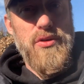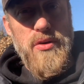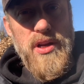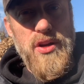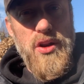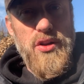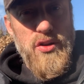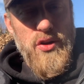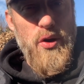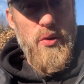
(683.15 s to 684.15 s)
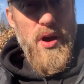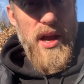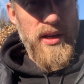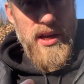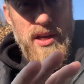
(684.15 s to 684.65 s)
so I know
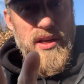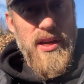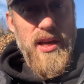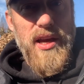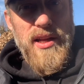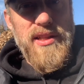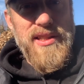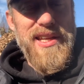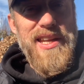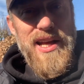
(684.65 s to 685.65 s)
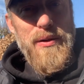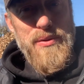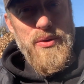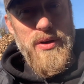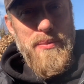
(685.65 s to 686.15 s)
I did
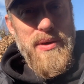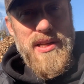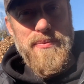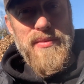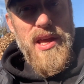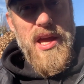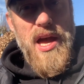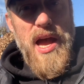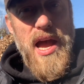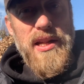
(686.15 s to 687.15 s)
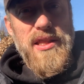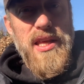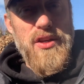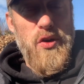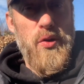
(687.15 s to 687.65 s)
help you a bit. And
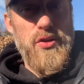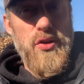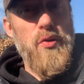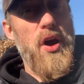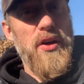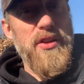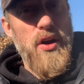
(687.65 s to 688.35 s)
there's also other